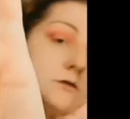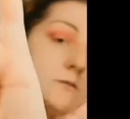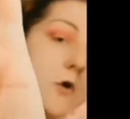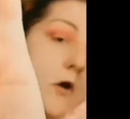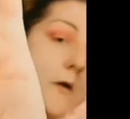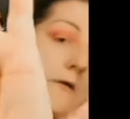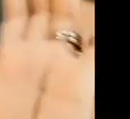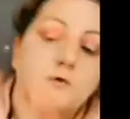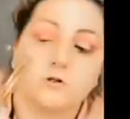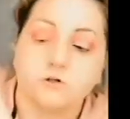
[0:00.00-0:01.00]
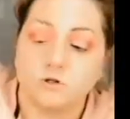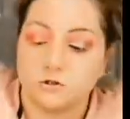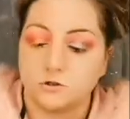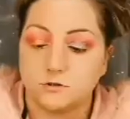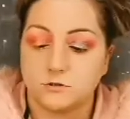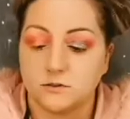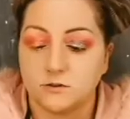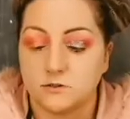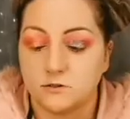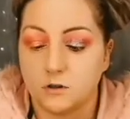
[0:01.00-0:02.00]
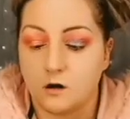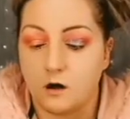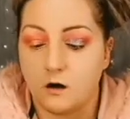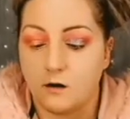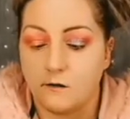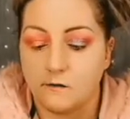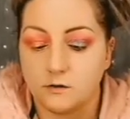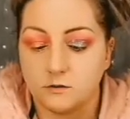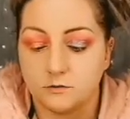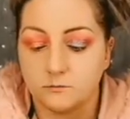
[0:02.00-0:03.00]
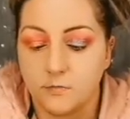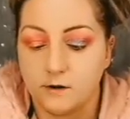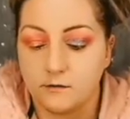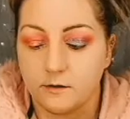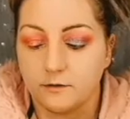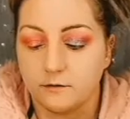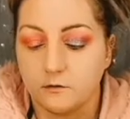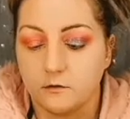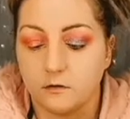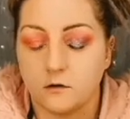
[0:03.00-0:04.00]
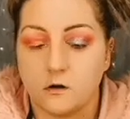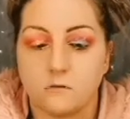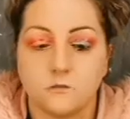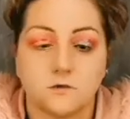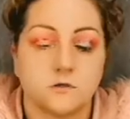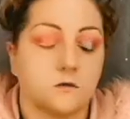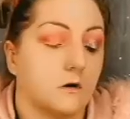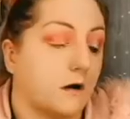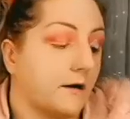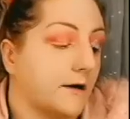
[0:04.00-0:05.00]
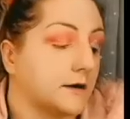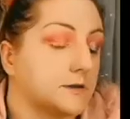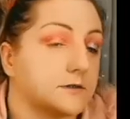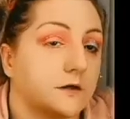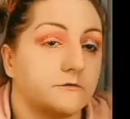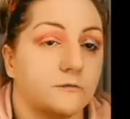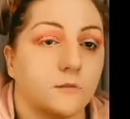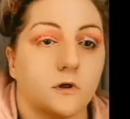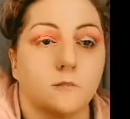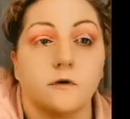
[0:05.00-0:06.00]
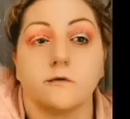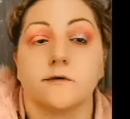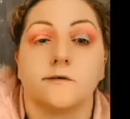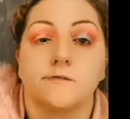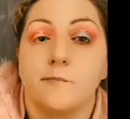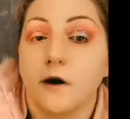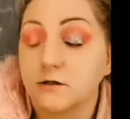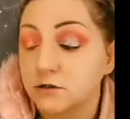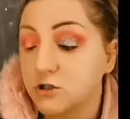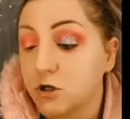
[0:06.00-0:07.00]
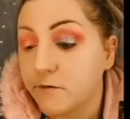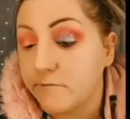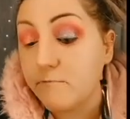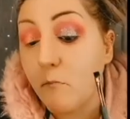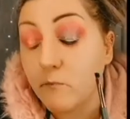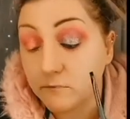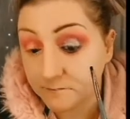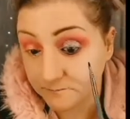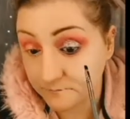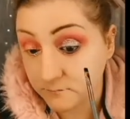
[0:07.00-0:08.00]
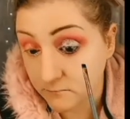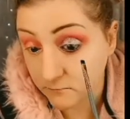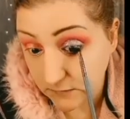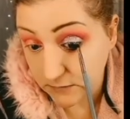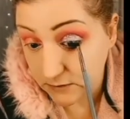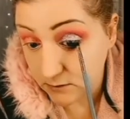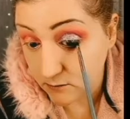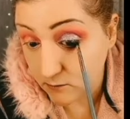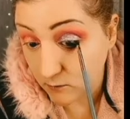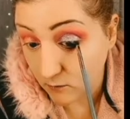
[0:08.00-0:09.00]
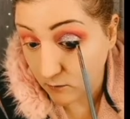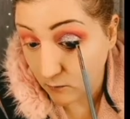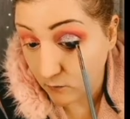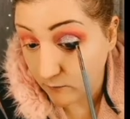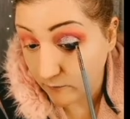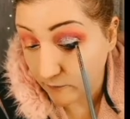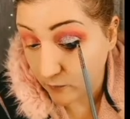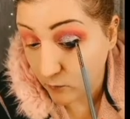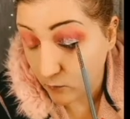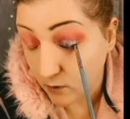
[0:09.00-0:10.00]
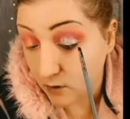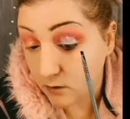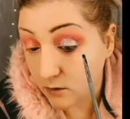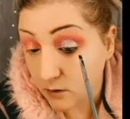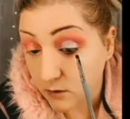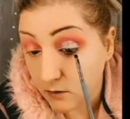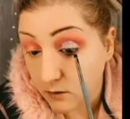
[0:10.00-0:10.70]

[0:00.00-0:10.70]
small brush. This is Alamar, I think. Yeah, it was a set from Alamar and BoxyCharm. So for one,